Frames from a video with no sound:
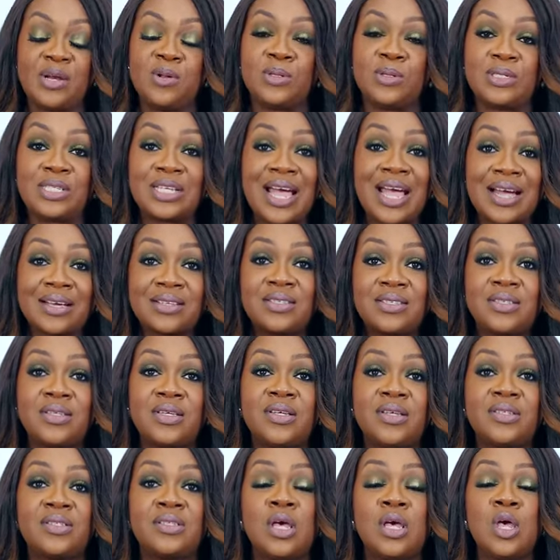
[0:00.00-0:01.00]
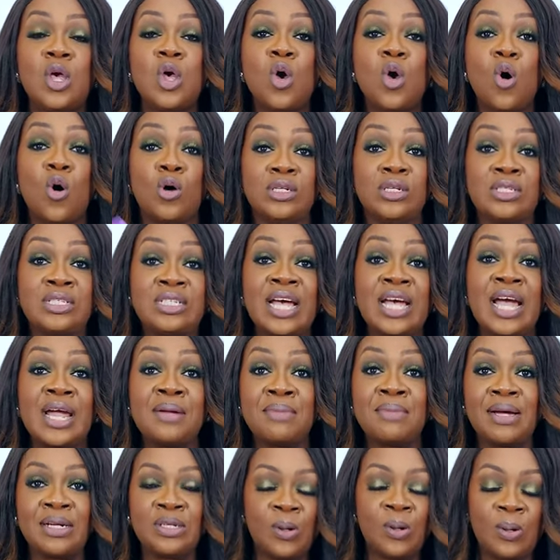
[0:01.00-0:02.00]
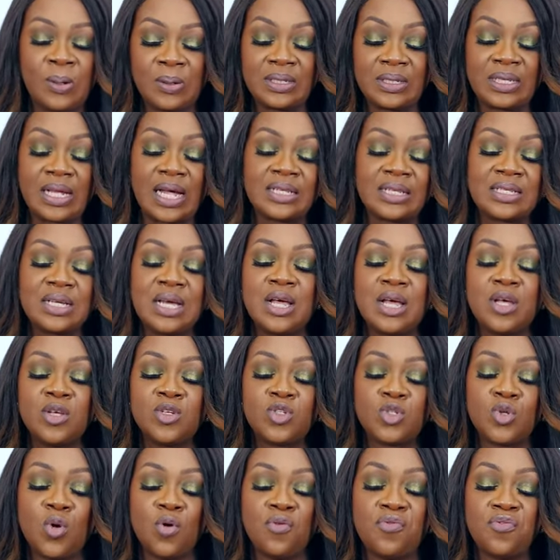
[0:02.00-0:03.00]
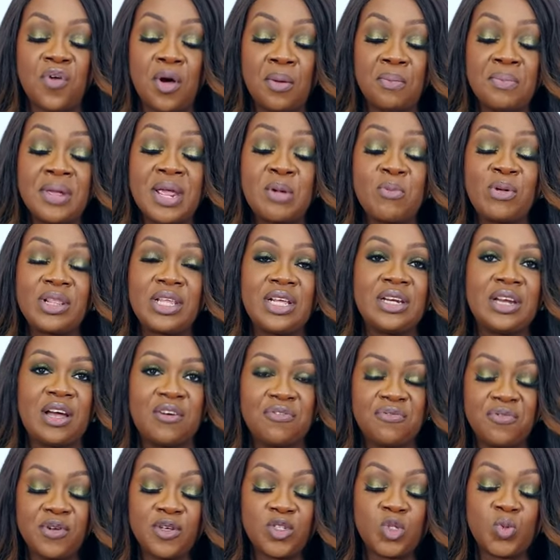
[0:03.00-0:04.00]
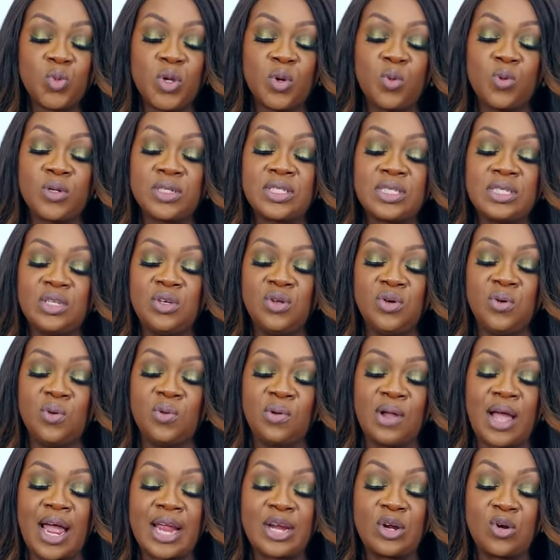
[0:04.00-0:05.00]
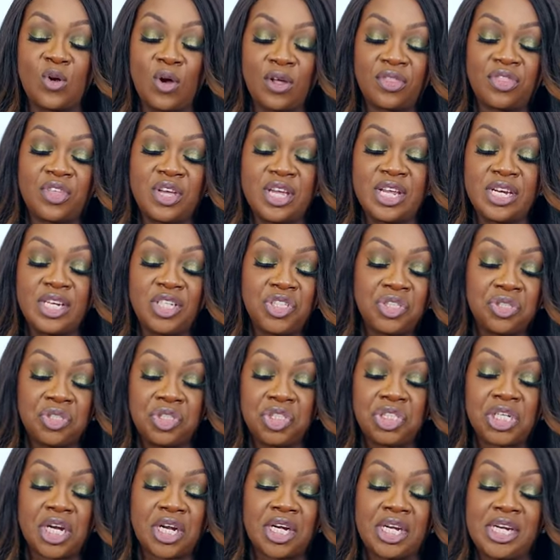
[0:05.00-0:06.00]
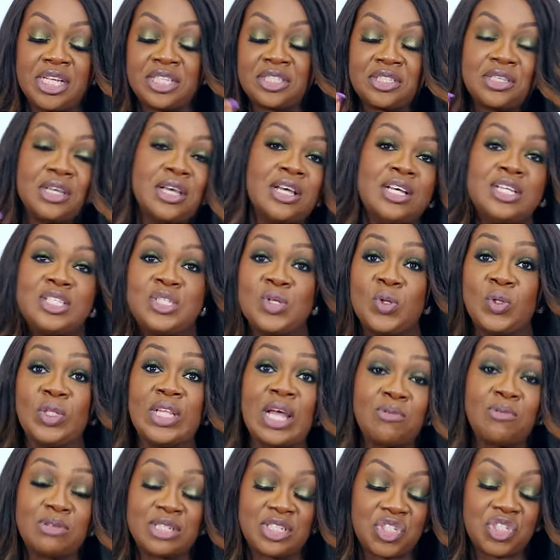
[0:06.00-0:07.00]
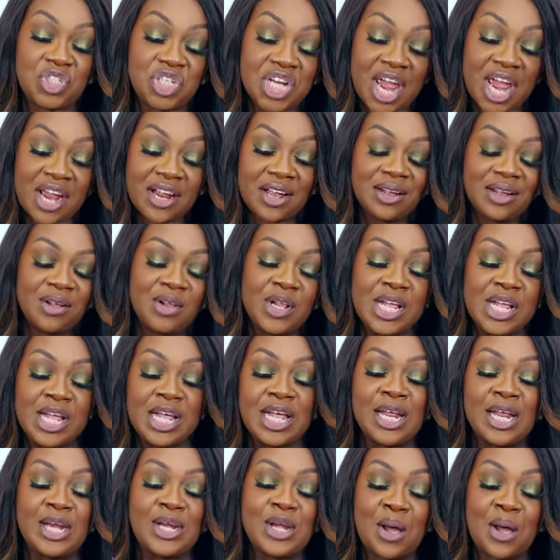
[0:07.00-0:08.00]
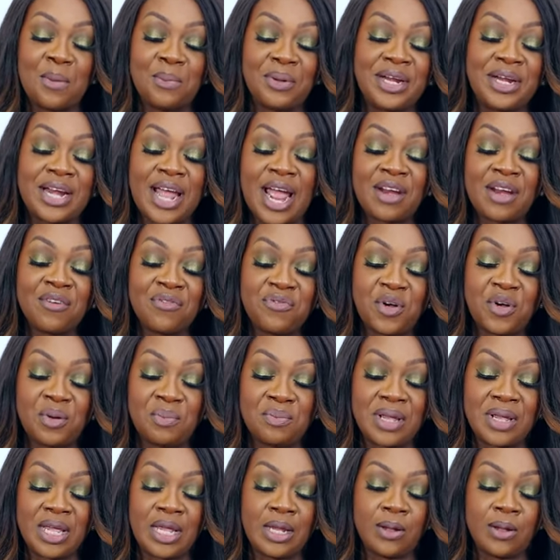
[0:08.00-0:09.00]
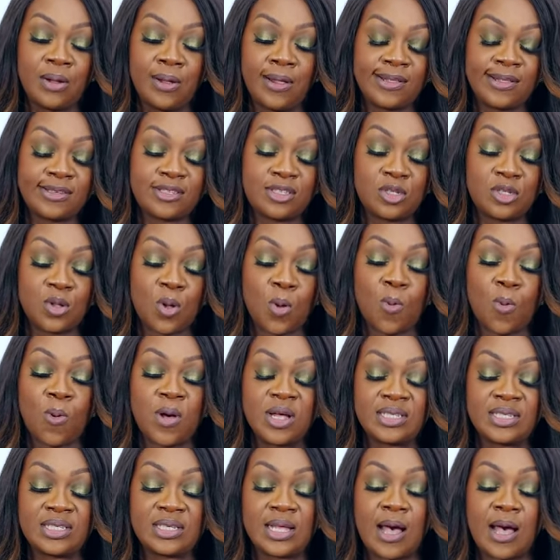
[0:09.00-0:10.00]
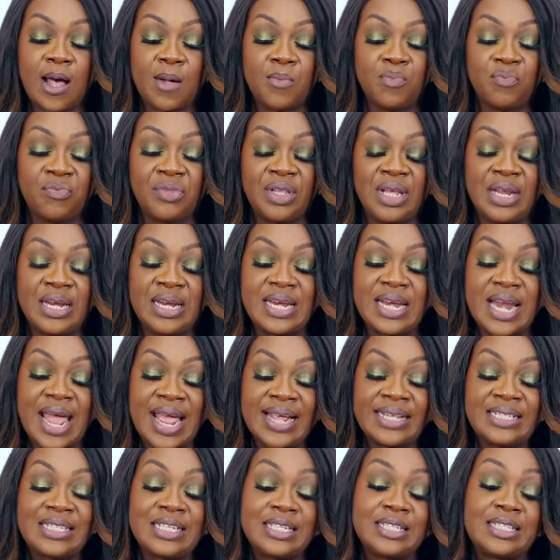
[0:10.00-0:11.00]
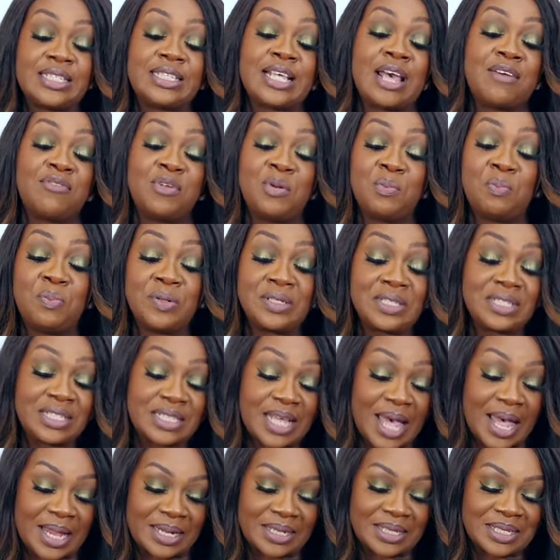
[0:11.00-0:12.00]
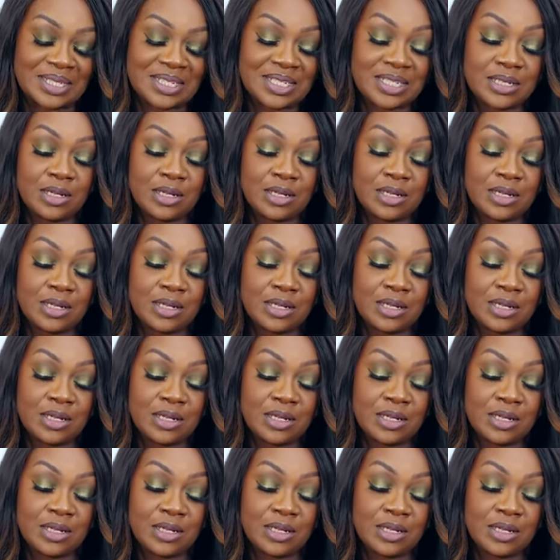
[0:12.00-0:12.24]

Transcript: your taxes on time and all that. So for me, within that first week was, you know, I got the initial checklist. So that was check. Number nine for me also was 97%, um,